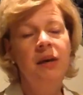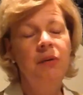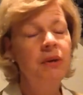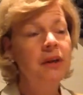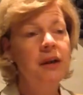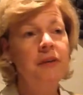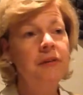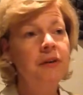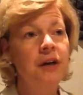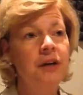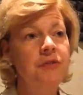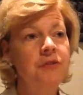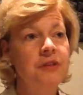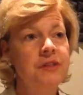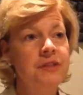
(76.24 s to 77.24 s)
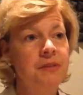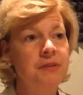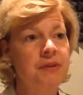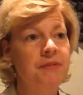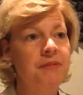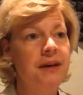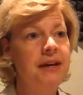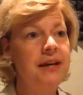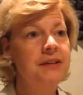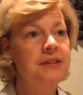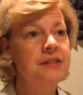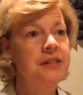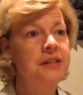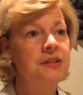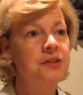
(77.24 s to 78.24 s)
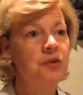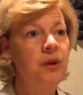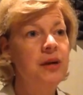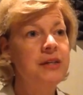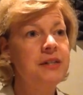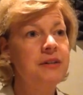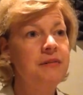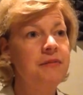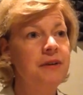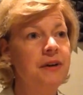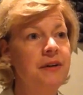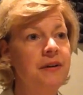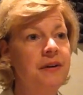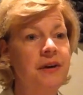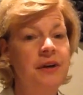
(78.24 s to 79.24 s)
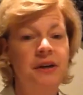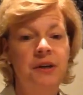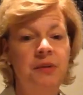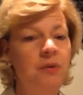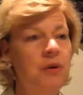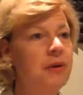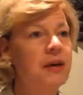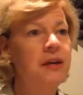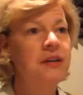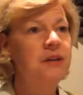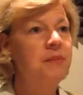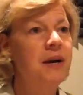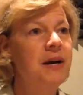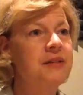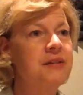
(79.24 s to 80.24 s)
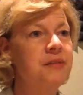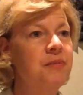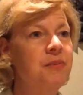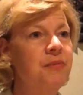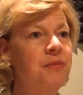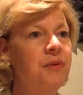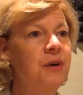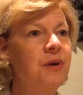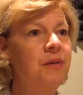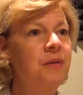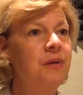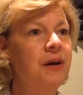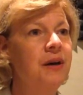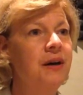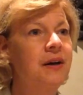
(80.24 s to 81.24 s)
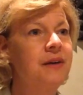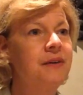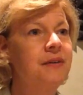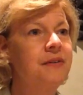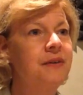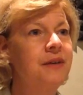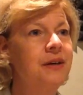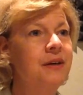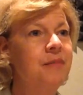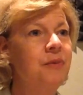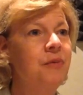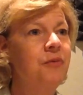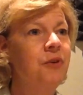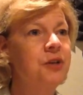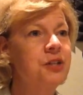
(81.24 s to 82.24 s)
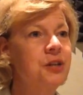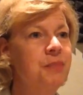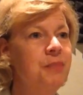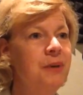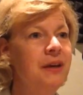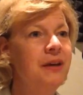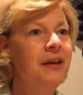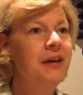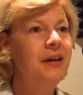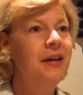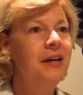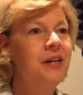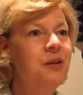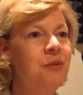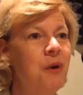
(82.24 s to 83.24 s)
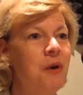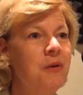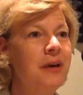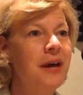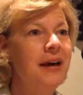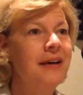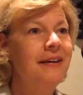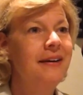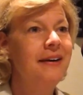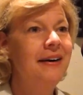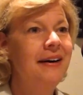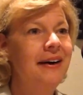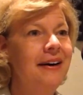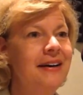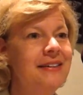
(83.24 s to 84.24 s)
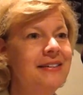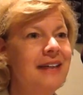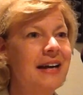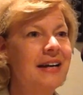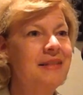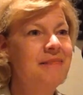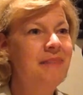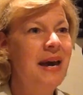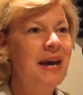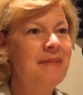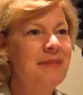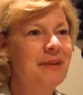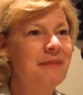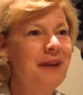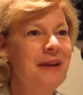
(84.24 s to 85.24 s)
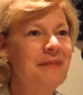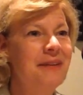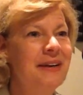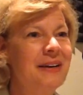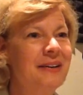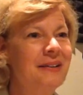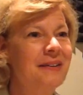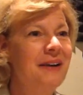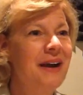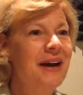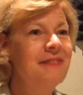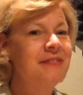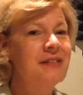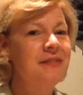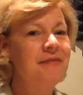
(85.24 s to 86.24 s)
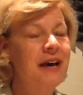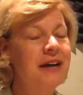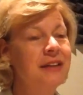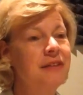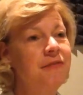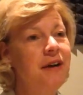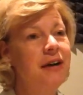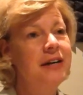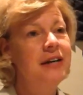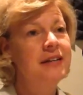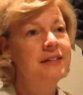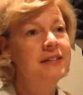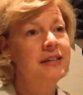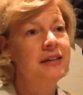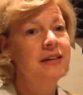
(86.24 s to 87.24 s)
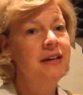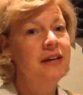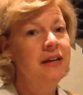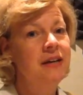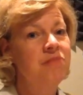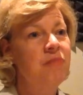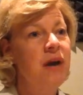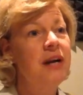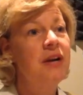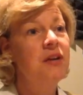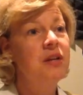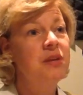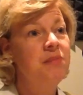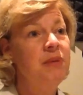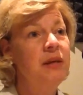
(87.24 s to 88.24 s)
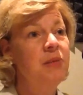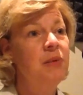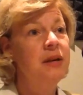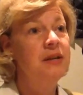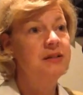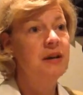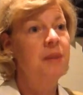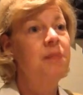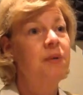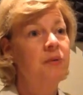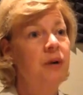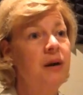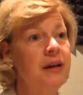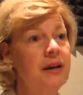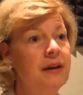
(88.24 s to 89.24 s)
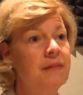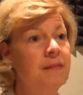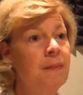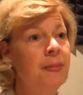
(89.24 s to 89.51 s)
Well, in other countries, some of the financing is quite different. You won't get a deposit before shipping. You won't get a second payment right when it arrives. In fact, the financing might only be when it's up and running.